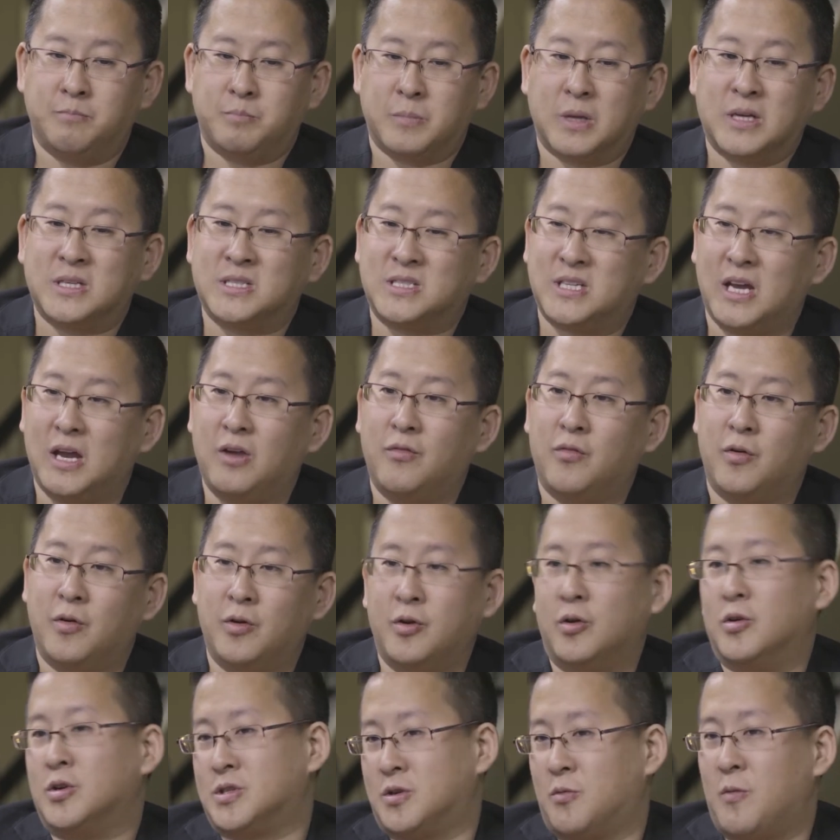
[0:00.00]
savor
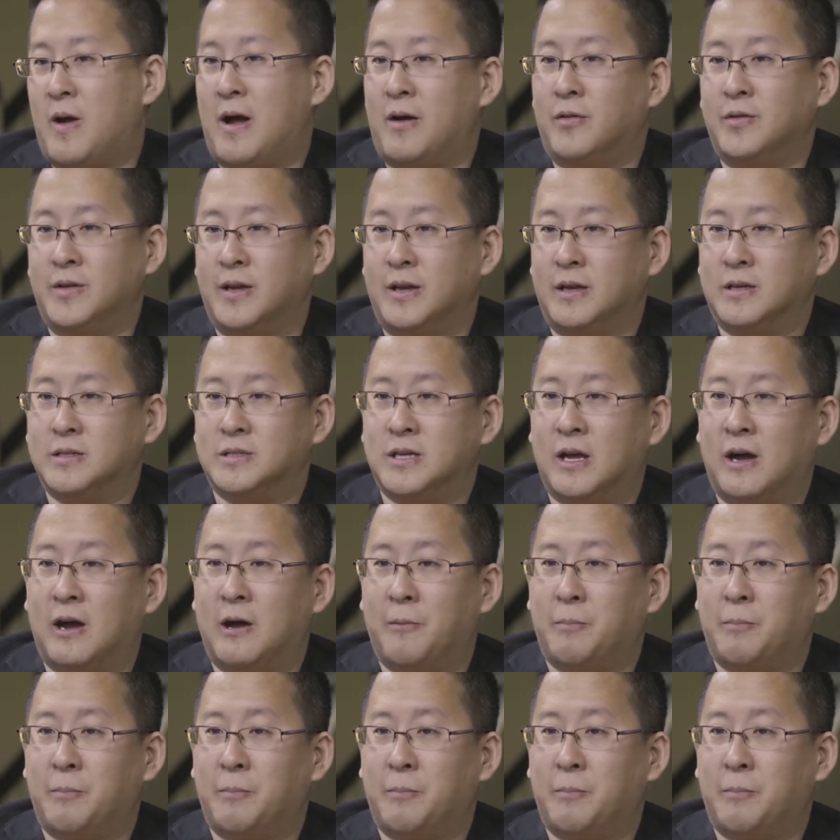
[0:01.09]
your surroundings.